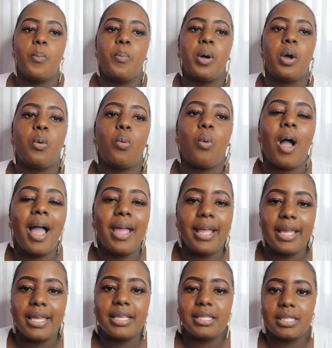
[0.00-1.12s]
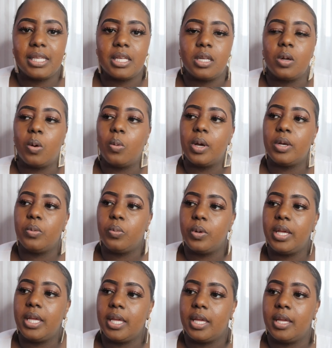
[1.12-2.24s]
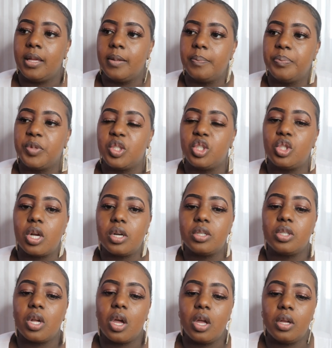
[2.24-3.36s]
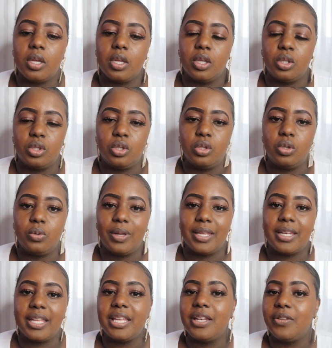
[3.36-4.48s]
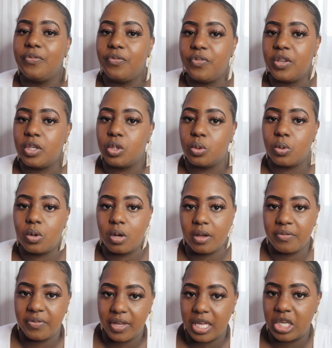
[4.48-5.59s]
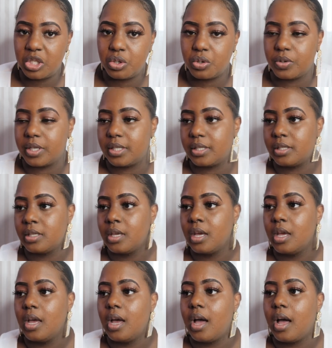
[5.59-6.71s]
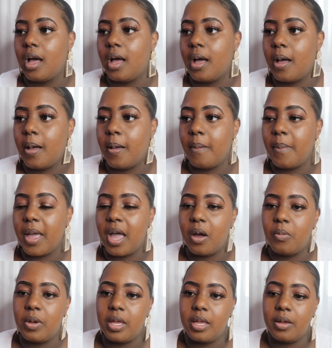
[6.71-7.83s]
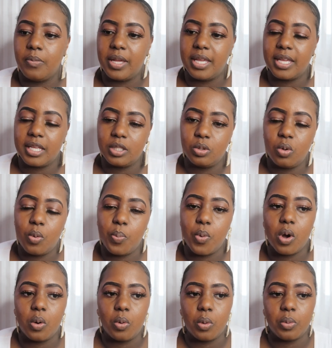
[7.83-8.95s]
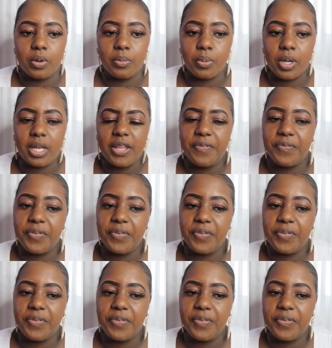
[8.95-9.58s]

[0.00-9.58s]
But why is it when we start talking to an individual of interest, and we get to a point where we really